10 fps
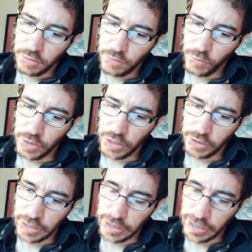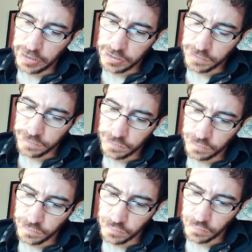we are going to get
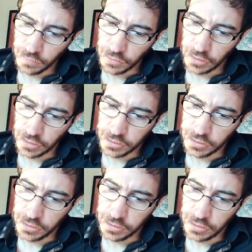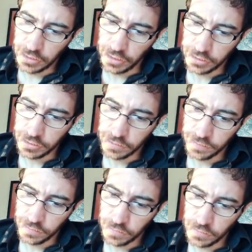there exists an x
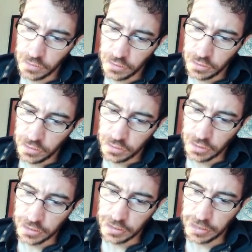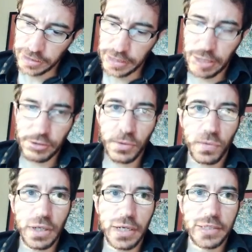such that, and now the
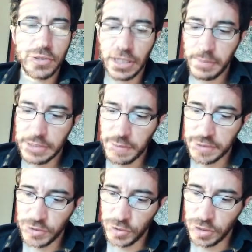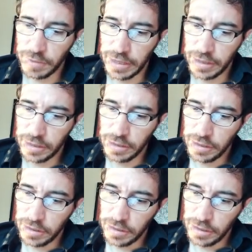y is going to be substituted by
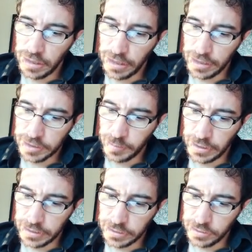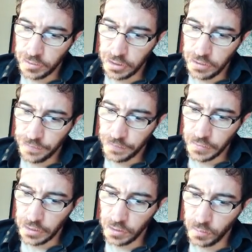x plus 3
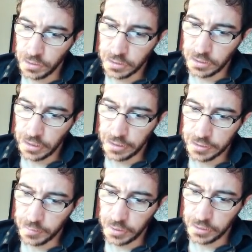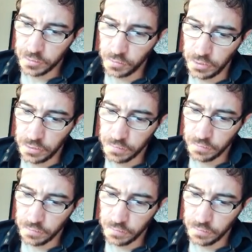equals x plus 1.